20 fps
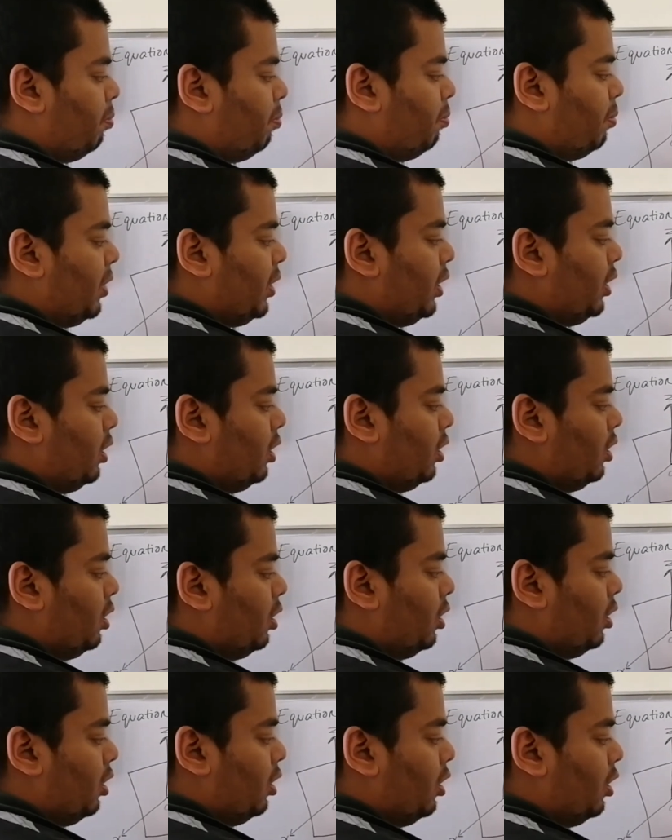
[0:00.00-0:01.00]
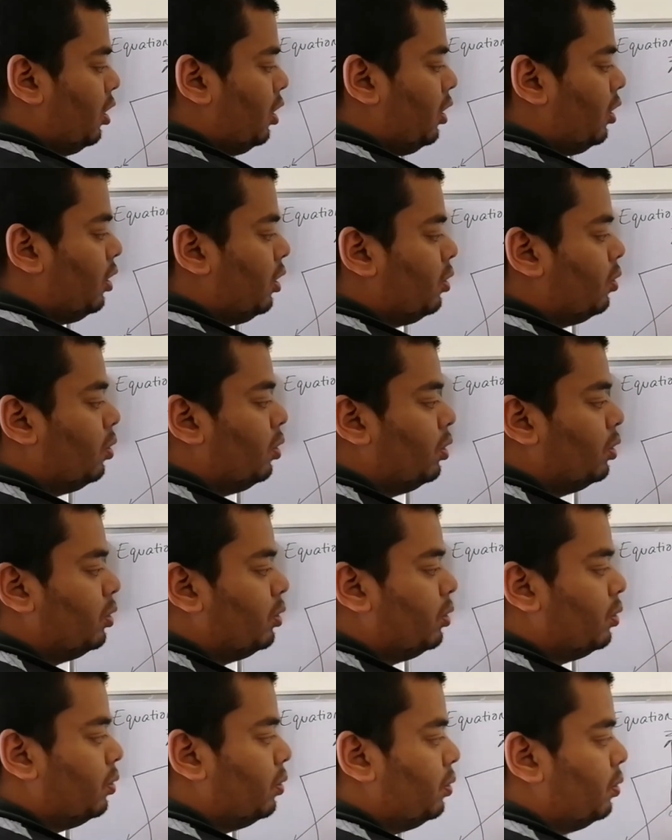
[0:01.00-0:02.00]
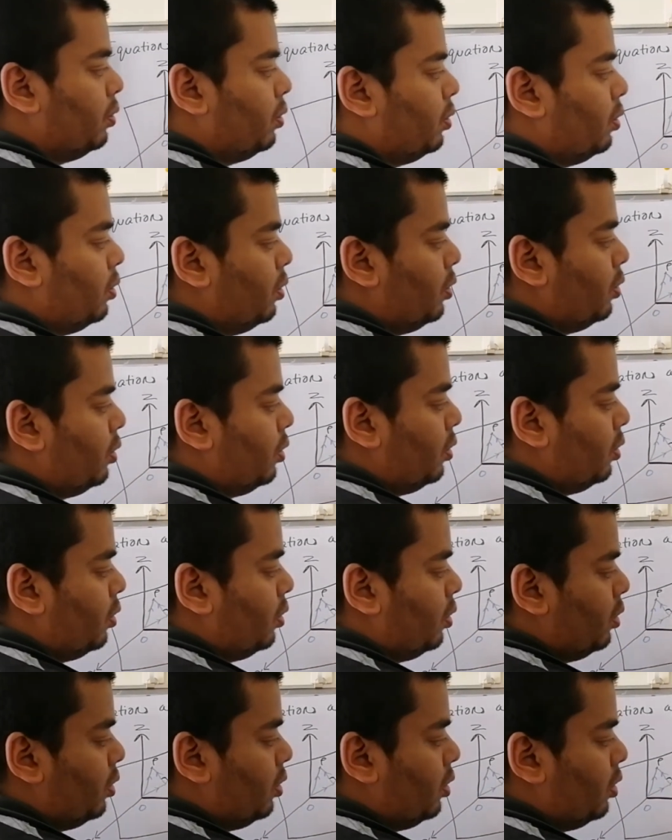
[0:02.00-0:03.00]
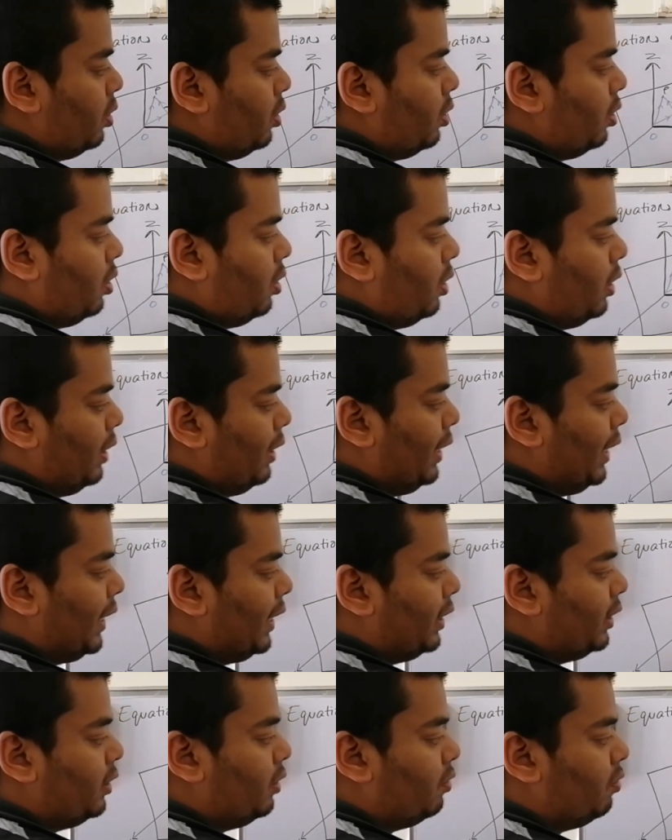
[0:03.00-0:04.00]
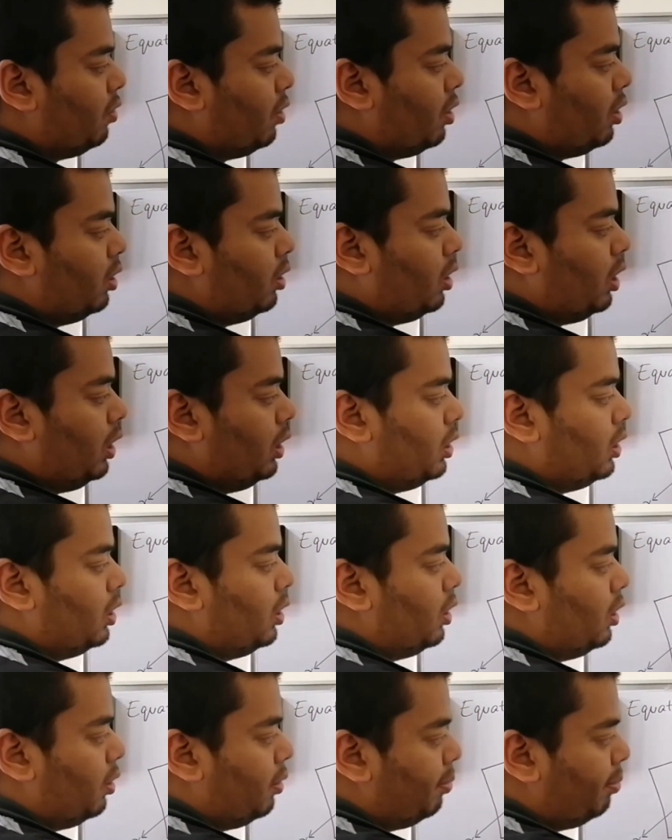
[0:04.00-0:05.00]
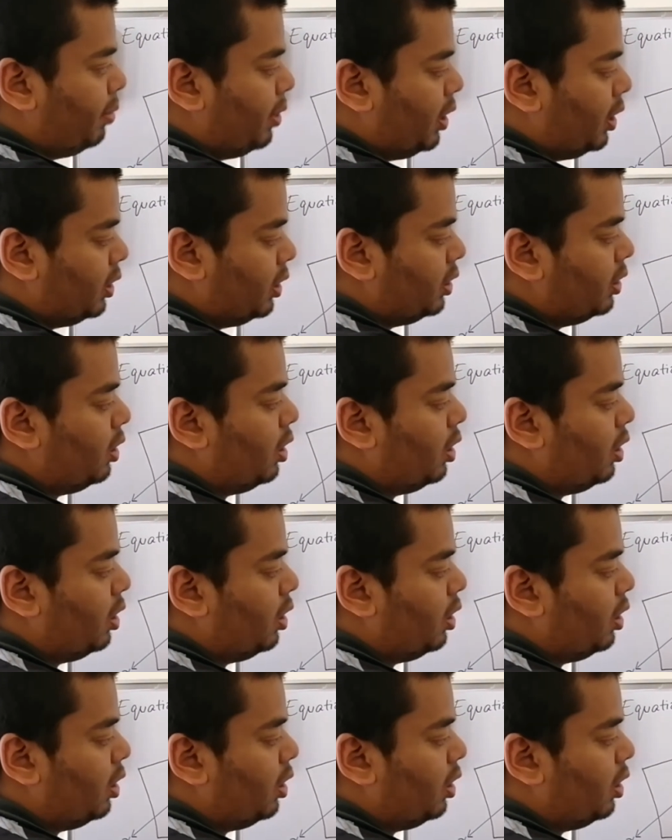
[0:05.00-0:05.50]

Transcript: P is equal to negative R naught plus